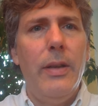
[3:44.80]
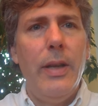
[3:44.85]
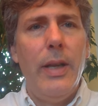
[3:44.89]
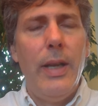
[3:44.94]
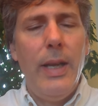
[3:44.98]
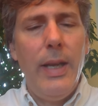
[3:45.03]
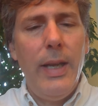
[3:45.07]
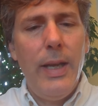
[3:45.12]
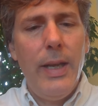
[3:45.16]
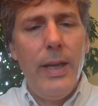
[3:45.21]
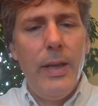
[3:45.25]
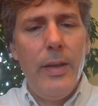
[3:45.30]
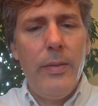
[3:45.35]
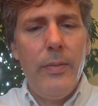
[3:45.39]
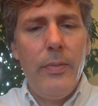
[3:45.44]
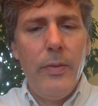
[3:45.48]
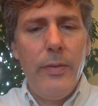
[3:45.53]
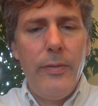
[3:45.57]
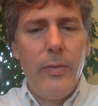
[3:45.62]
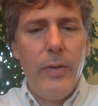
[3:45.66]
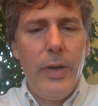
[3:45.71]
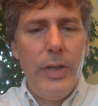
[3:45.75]
And
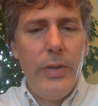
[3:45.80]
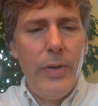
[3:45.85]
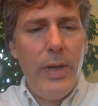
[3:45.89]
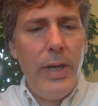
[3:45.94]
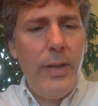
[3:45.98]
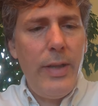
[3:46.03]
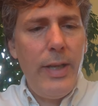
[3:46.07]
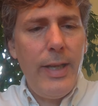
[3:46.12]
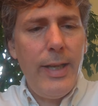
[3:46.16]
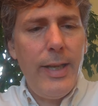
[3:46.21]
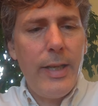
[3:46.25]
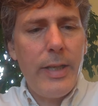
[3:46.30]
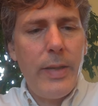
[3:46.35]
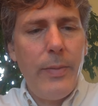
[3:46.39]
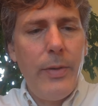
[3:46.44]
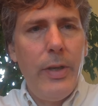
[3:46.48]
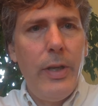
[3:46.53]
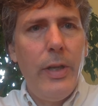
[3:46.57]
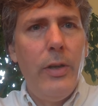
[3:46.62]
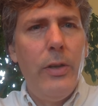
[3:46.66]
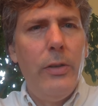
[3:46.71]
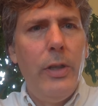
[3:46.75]
before I do anything else, I'm
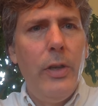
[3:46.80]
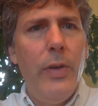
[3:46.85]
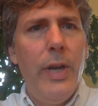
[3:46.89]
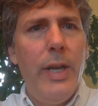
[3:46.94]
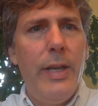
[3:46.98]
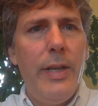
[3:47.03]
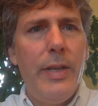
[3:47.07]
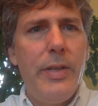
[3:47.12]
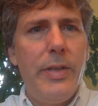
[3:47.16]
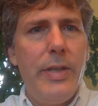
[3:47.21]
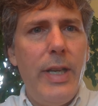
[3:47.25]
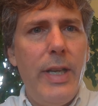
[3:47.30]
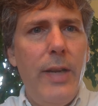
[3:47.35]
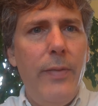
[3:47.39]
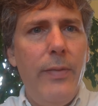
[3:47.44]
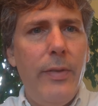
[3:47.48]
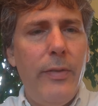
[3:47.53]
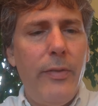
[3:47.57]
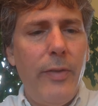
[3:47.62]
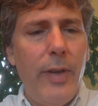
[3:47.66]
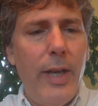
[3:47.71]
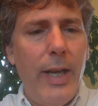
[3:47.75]
going to go ahead and save
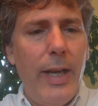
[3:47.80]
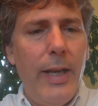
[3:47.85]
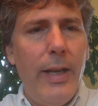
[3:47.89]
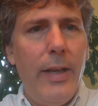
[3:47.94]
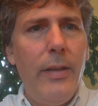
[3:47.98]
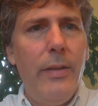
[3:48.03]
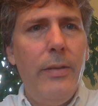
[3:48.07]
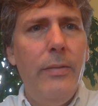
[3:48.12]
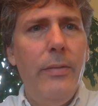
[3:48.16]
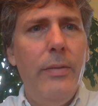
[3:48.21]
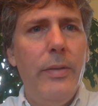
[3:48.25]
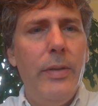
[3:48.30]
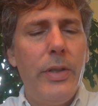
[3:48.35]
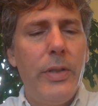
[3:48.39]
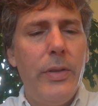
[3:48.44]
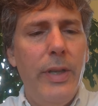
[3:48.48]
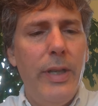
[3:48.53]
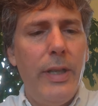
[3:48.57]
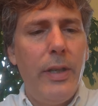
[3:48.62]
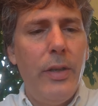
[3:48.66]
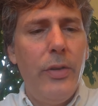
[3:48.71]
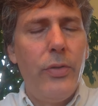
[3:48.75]
the file. So I
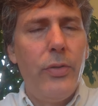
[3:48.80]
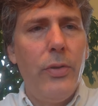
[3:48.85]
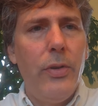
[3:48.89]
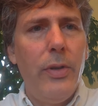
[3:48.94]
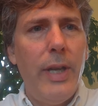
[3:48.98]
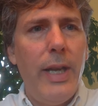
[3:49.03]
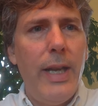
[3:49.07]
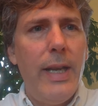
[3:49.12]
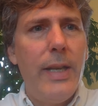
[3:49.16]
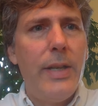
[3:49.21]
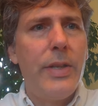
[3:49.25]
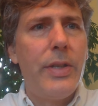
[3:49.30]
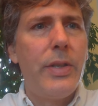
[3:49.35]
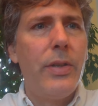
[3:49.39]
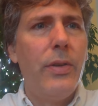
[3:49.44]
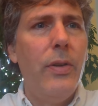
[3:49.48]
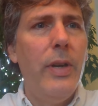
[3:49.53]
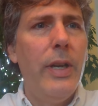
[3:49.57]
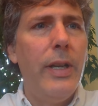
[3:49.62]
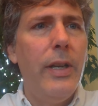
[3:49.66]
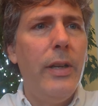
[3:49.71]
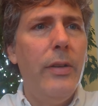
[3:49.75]
hit Control-S,
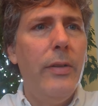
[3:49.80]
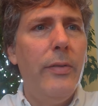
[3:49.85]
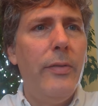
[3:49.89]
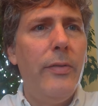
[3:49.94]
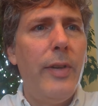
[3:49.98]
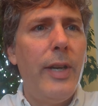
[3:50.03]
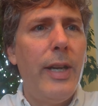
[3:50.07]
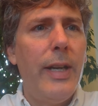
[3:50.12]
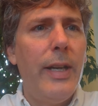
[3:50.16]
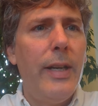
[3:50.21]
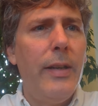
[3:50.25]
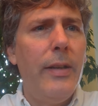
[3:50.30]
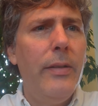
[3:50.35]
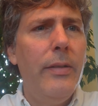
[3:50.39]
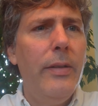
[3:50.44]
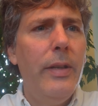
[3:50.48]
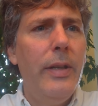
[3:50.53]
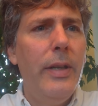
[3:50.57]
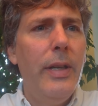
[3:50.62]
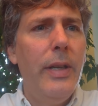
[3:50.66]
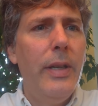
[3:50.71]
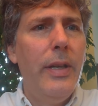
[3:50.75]
or I could go File,
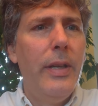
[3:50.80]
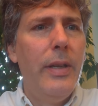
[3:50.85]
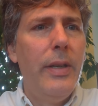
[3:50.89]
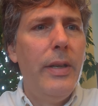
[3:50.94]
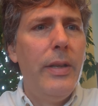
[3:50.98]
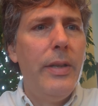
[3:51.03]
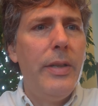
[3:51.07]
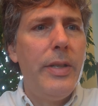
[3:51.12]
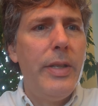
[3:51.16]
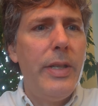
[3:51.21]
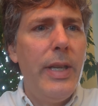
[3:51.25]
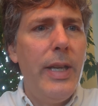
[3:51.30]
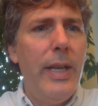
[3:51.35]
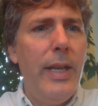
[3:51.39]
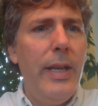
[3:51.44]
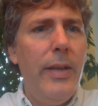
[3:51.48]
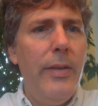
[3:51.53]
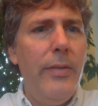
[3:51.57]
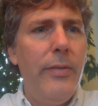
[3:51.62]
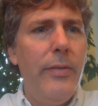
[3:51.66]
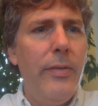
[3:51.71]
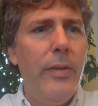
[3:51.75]

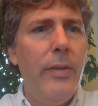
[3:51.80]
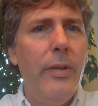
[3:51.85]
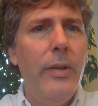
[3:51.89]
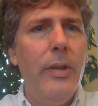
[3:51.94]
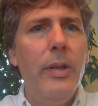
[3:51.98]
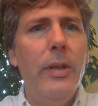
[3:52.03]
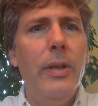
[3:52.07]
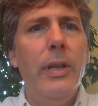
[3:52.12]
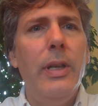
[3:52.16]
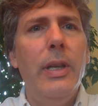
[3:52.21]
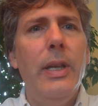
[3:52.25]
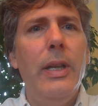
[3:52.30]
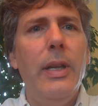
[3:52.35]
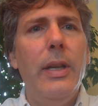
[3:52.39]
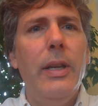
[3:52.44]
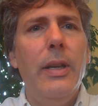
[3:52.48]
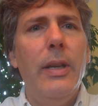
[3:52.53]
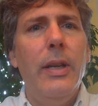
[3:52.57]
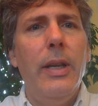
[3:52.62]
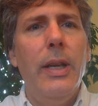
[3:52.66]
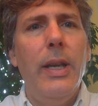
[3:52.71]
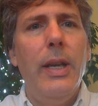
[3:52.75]
Save,
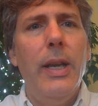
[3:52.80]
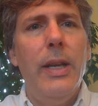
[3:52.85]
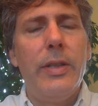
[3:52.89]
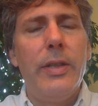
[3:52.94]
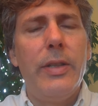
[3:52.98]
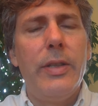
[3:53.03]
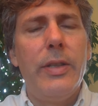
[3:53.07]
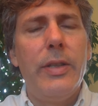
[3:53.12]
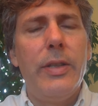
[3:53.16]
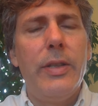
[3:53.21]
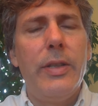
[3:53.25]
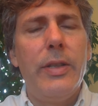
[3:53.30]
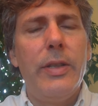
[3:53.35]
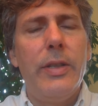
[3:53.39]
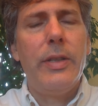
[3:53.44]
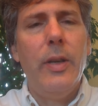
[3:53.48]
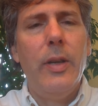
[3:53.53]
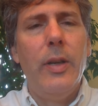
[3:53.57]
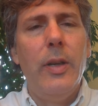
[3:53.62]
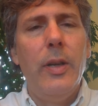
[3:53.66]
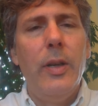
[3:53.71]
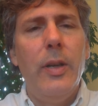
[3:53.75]
and it's going to prompt me
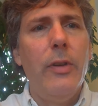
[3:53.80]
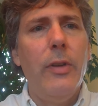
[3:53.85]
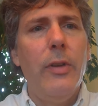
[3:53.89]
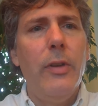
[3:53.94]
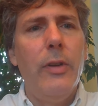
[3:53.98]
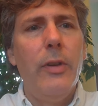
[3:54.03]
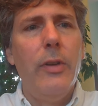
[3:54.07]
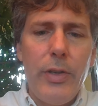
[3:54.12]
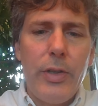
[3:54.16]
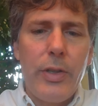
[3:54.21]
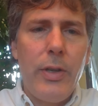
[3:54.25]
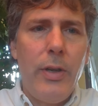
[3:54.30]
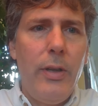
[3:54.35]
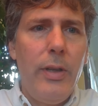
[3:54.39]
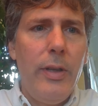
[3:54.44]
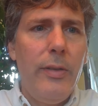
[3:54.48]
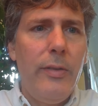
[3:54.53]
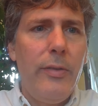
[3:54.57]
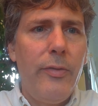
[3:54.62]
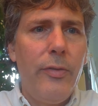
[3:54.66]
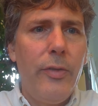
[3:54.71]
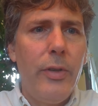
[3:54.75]
a name, and I'll just call
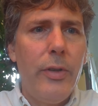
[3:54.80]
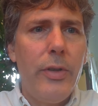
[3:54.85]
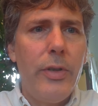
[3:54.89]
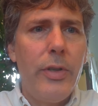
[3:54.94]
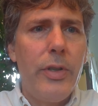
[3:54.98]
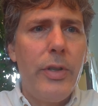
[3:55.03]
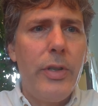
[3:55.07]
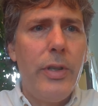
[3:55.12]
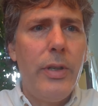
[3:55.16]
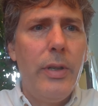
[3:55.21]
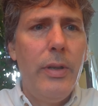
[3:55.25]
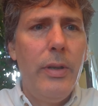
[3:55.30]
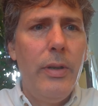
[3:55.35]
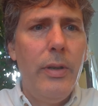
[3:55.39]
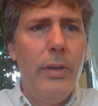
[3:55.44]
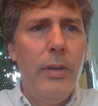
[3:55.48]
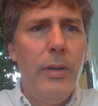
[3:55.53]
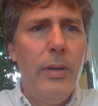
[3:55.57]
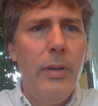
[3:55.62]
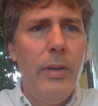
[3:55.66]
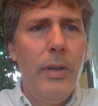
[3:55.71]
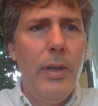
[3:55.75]
it first
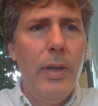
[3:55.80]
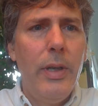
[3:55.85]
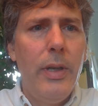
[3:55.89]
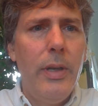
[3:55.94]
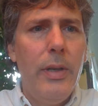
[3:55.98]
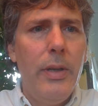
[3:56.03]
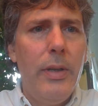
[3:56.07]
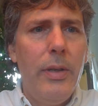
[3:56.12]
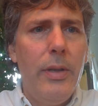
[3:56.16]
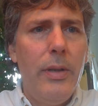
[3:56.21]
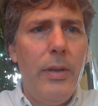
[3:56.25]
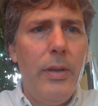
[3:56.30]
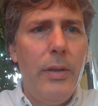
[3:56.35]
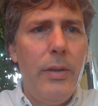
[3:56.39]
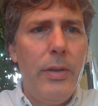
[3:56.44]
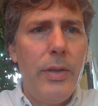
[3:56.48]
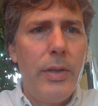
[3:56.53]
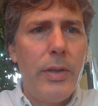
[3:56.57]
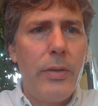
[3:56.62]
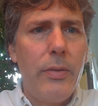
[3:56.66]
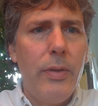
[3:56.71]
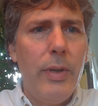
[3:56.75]

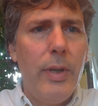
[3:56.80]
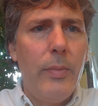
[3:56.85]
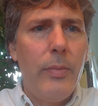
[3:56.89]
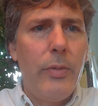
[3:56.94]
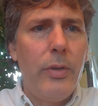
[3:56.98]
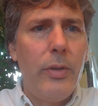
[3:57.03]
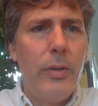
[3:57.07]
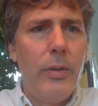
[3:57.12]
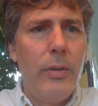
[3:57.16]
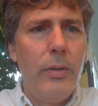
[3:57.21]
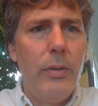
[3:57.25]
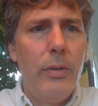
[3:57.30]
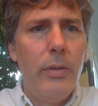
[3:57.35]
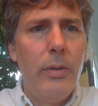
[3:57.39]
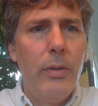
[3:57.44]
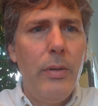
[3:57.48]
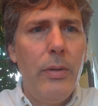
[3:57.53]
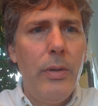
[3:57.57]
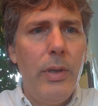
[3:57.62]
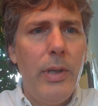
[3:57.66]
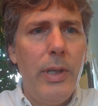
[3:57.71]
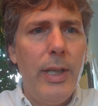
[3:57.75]

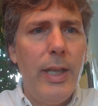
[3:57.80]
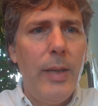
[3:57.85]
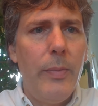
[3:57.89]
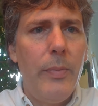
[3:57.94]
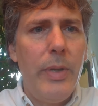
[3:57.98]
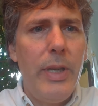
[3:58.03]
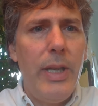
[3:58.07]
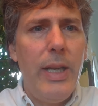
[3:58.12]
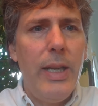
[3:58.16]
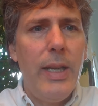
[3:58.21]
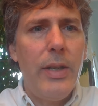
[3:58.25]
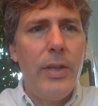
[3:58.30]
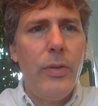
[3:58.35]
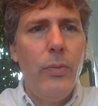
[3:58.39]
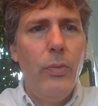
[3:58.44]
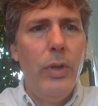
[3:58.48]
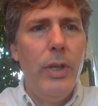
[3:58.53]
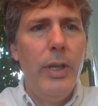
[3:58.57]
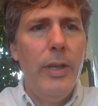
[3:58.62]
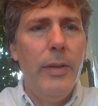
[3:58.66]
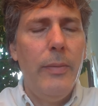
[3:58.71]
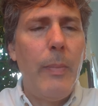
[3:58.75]

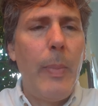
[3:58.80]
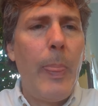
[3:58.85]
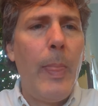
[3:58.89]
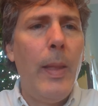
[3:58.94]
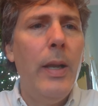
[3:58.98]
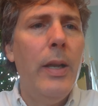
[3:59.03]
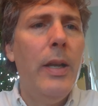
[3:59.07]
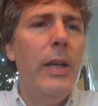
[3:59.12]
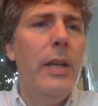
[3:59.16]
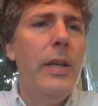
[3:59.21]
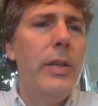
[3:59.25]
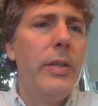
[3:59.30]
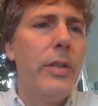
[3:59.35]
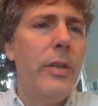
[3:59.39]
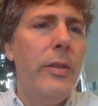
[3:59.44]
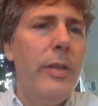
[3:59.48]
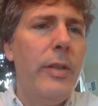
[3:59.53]
script.ps1. So the